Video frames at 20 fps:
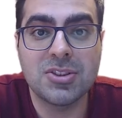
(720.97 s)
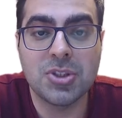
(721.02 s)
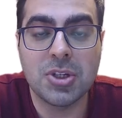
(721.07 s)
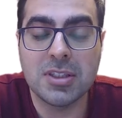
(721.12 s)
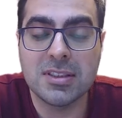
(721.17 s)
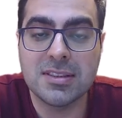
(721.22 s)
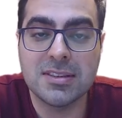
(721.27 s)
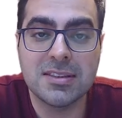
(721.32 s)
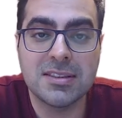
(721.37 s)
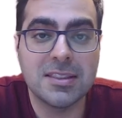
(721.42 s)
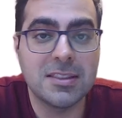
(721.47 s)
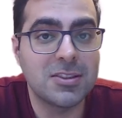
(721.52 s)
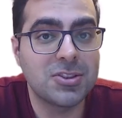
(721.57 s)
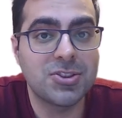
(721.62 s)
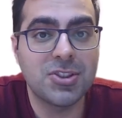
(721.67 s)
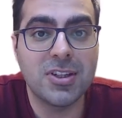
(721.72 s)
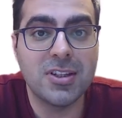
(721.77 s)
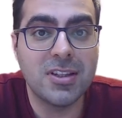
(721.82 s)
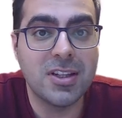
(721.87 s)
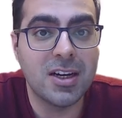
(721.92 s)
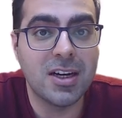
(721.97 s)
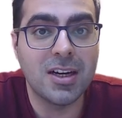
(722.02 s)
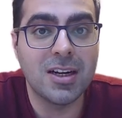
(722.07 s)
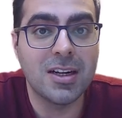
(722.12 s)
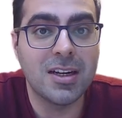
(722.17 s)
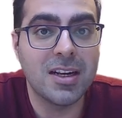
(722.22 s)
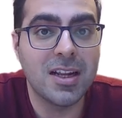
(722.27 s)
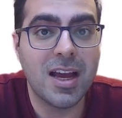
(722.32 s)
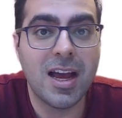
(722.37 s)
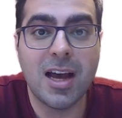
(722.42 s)
Just search
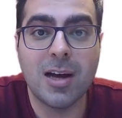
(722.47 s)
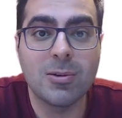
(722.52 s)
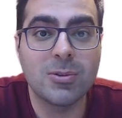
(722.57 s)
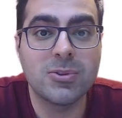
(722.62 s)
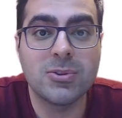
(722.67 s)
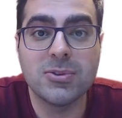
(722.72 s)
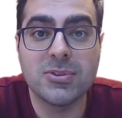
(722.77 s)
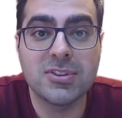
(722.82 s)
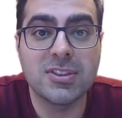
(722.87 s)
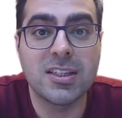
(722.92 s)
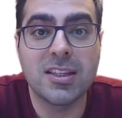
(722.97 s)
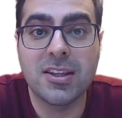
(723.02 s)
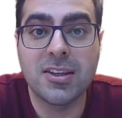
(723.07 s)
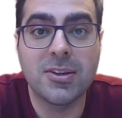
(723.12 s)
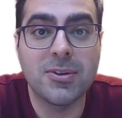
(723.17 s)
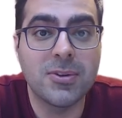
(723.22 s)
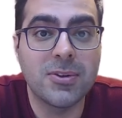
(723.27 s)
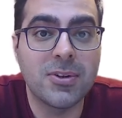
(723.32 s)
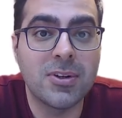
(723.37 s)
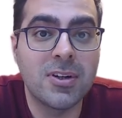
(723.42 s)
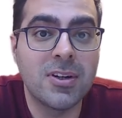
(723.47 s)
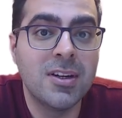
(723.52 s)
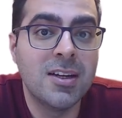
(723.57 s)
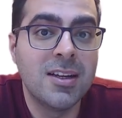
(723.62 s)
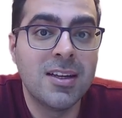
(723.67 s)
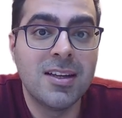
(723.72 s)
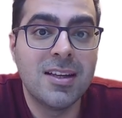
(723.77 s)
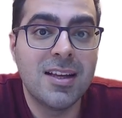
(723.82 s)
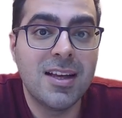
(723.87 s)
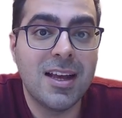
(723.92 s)
online how to secure
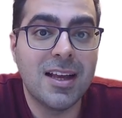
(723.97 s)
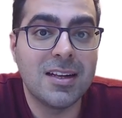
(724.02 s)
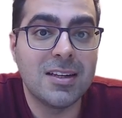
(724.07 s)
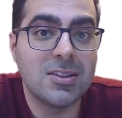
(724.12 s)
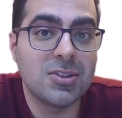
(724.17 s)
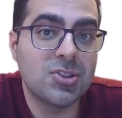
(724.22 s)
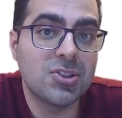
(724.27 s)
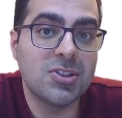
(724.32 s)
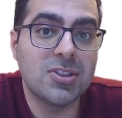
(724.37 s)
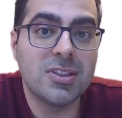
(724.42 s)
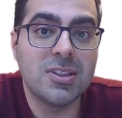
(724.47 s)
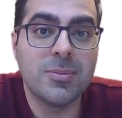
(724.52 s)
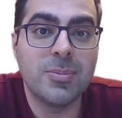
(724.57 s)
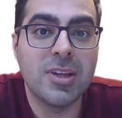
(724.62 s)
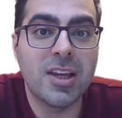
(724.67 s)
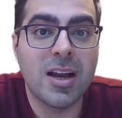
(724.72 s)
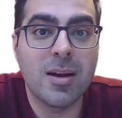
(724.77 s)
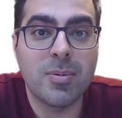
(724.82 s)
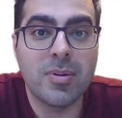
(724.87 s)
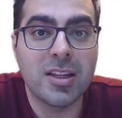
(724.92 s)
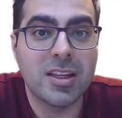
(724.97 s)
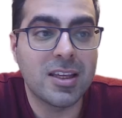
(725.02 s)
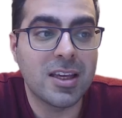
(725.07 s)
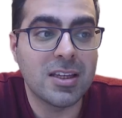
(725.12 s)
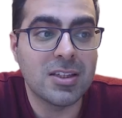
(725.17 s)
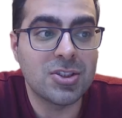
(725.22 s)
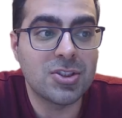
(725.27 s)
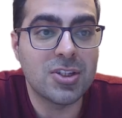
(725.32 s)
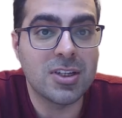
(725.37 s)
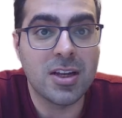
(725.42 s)
an HTTP
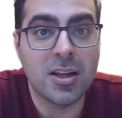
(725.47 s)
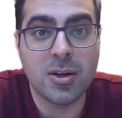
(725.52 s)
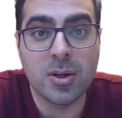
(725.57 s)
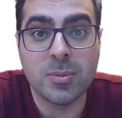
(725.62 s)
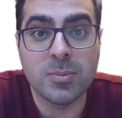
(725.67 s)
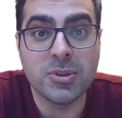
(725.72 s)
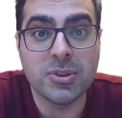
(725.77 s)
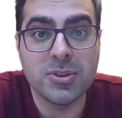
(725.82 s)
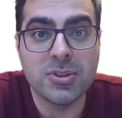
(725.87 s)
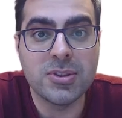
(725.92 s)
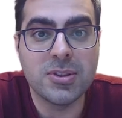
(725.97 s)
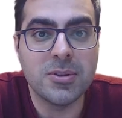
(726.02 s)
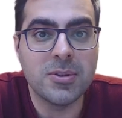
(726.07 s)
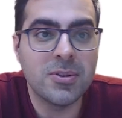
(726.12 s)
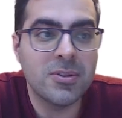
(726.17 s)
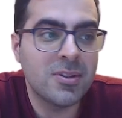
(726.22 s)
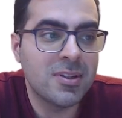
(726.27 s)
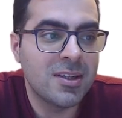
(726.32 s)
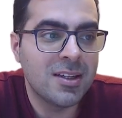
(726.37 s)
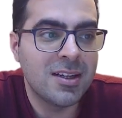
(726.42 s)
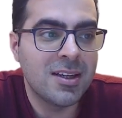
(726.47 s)
application on Ubuntu.